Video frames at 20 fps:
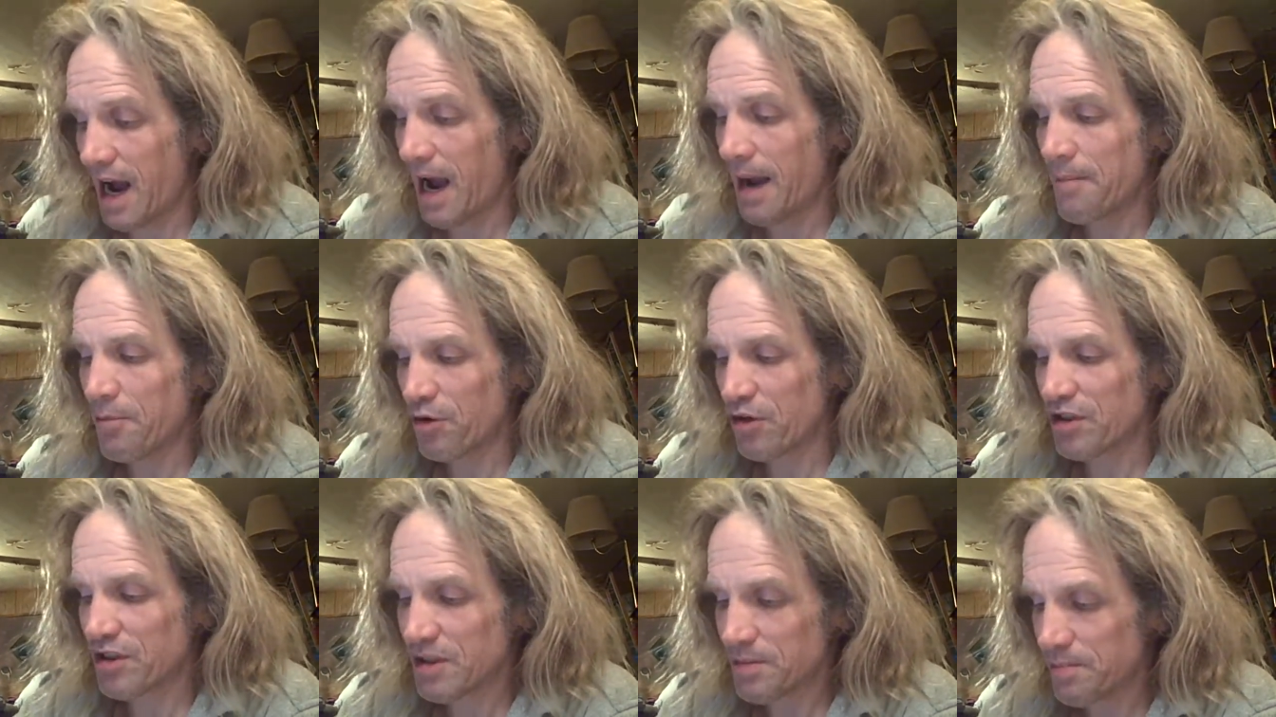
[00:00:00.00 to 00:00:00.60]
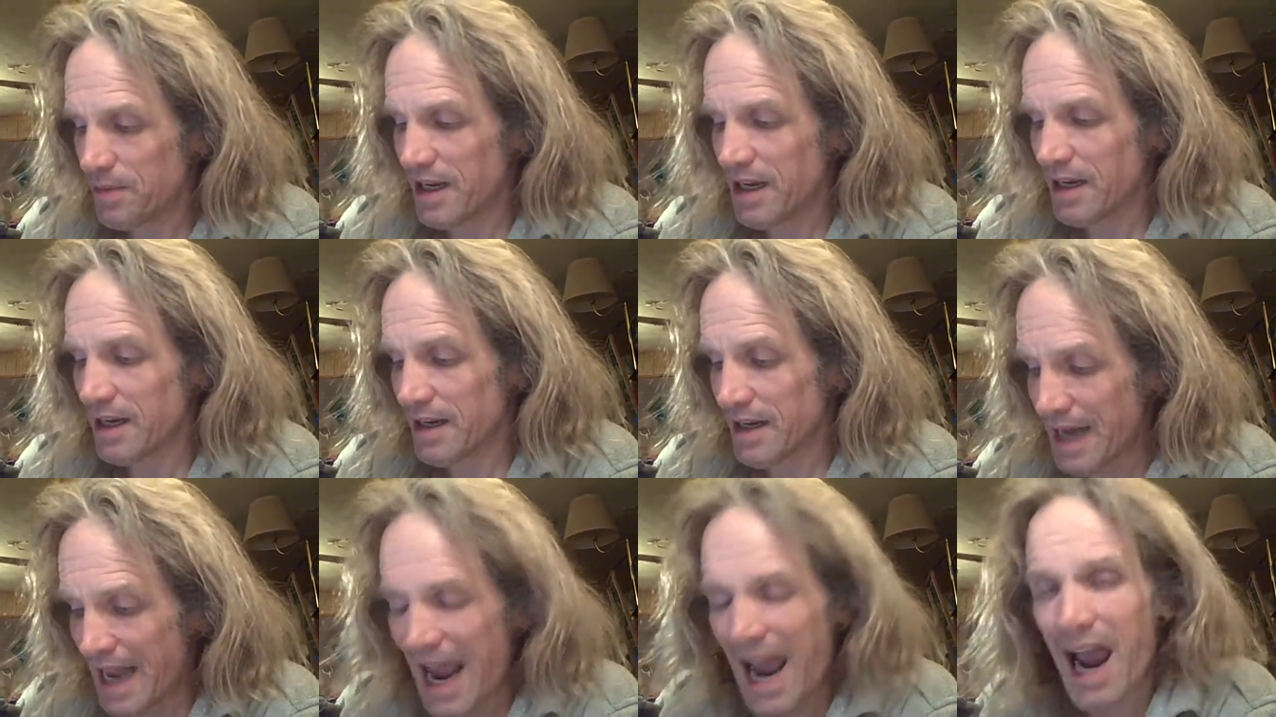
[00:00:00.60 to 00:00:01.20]
I'm going to
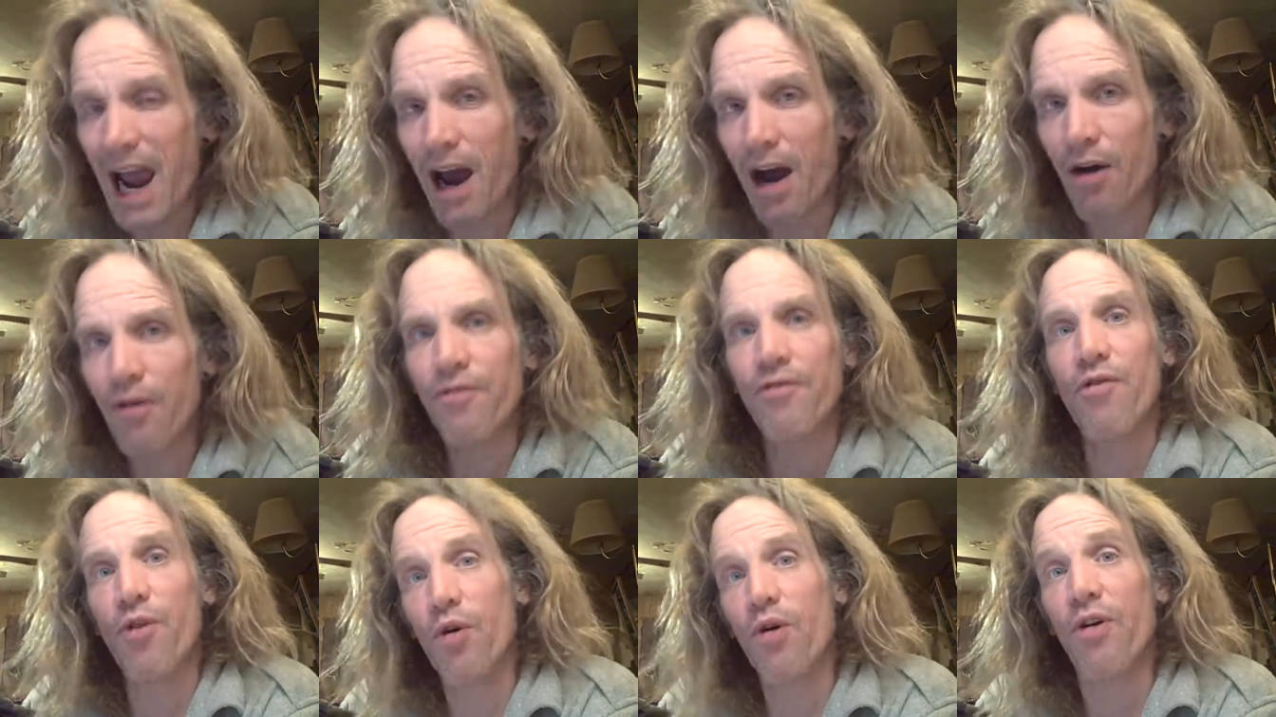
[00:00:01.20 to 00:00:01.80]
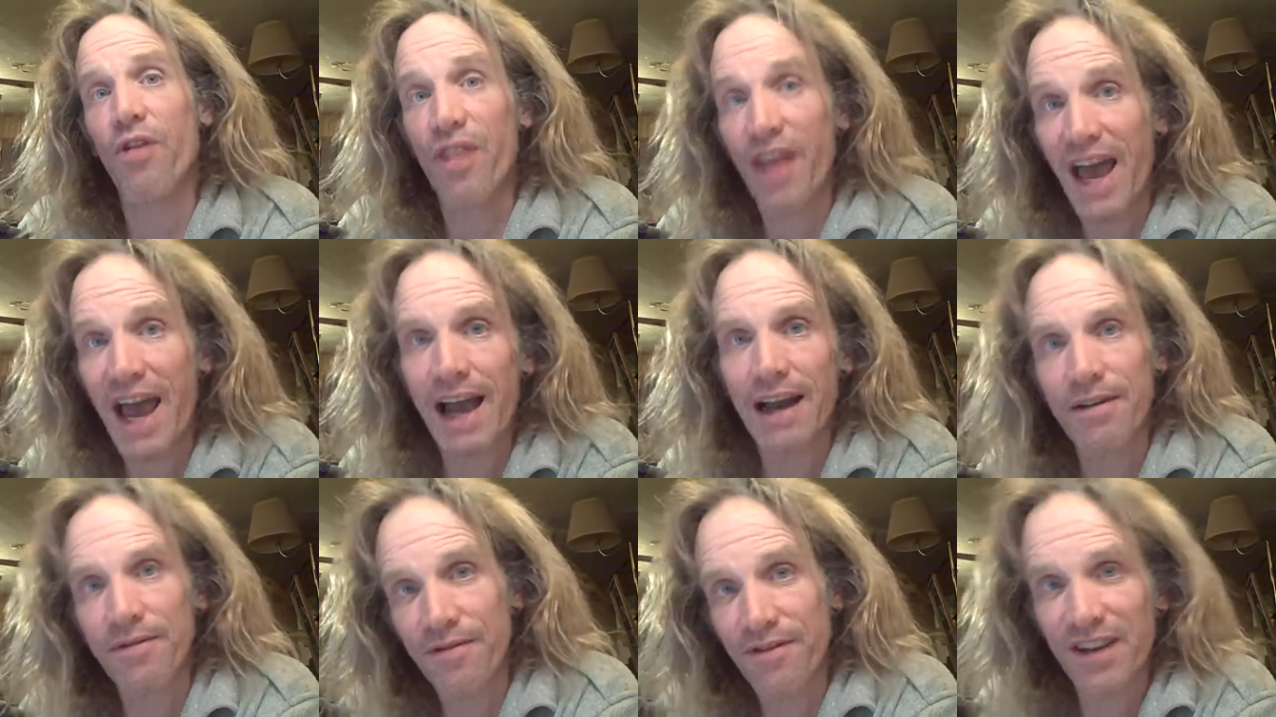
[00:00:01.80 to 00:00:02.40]
speak now for
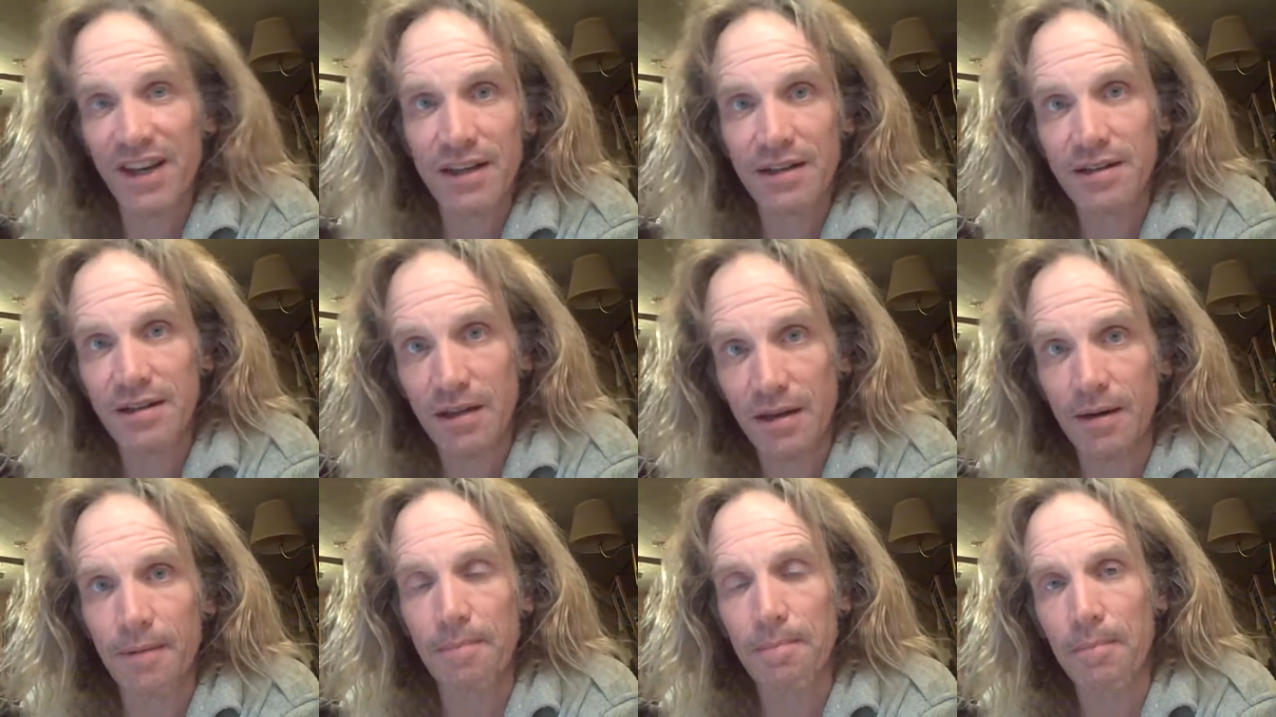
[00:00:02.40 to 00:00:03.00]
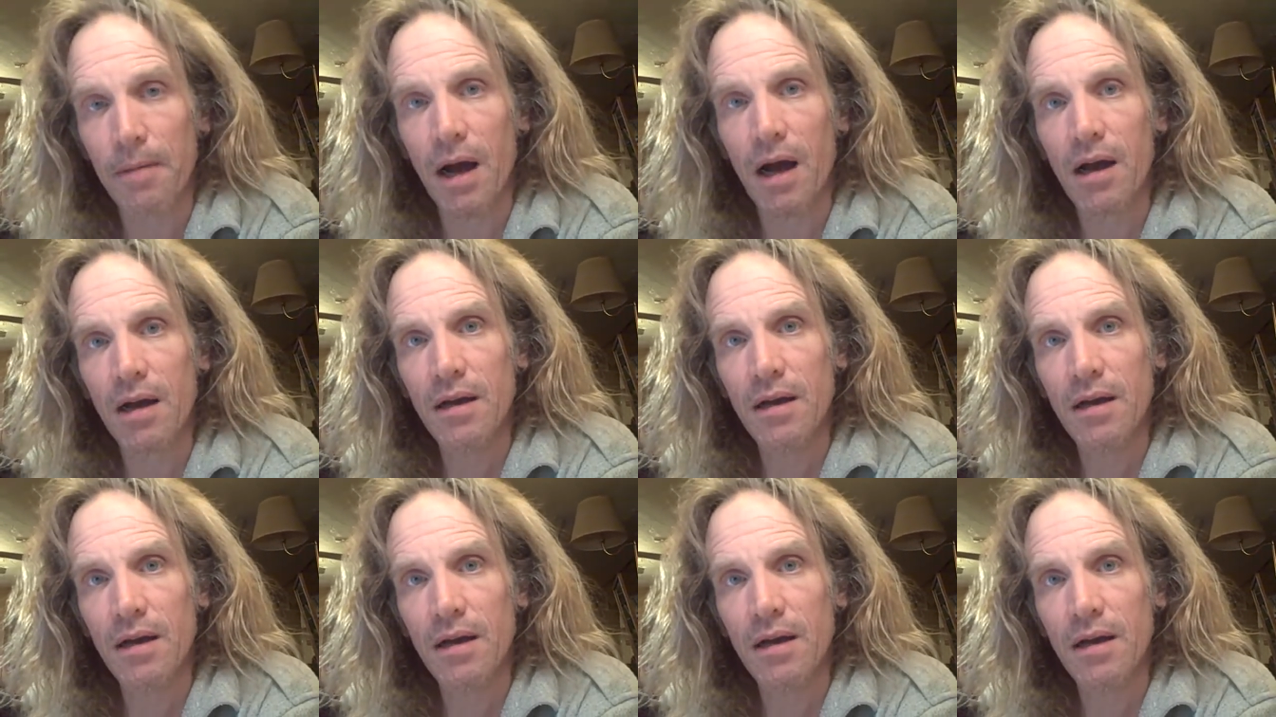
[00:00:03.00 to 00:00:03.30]
that victim.